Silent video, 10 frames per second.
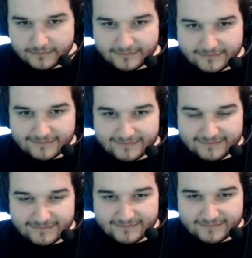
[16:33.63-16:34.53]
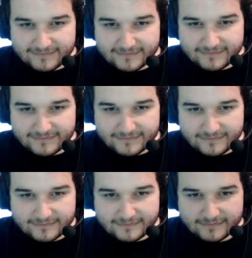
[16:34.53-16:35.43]

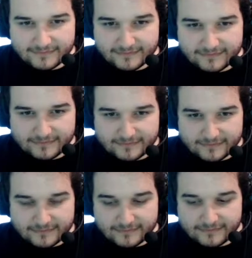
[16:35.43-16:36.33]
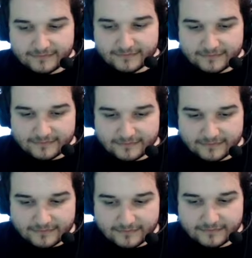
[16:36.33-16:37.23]

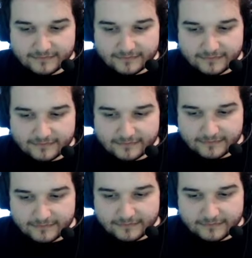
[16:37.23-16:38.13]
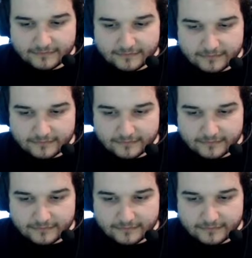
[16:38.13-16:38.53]
This person isn't speaking.